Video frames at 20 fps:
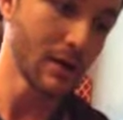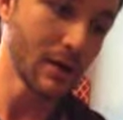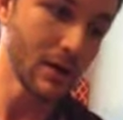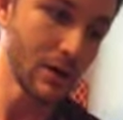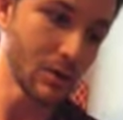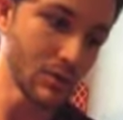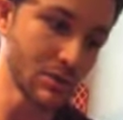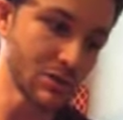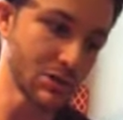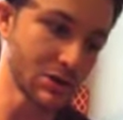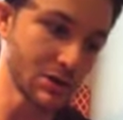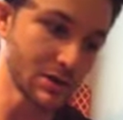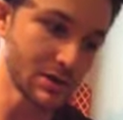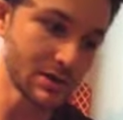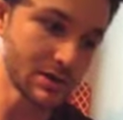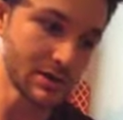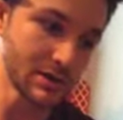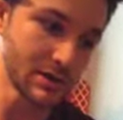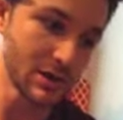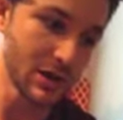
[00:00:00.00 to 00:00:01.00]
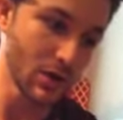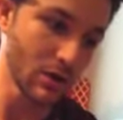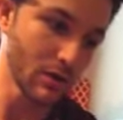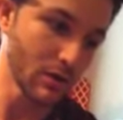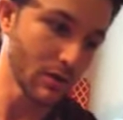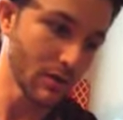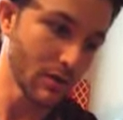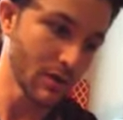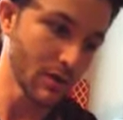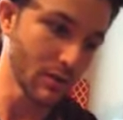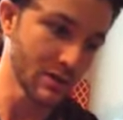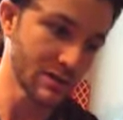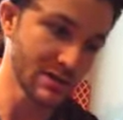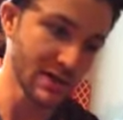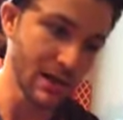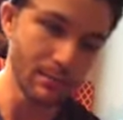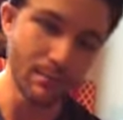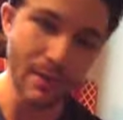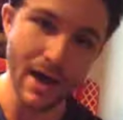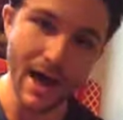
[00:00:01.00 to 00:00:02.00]
it was just, it was
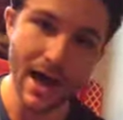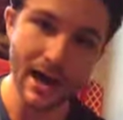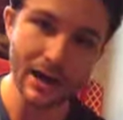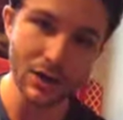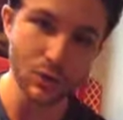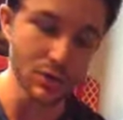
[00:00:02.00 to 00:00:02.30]
sent back,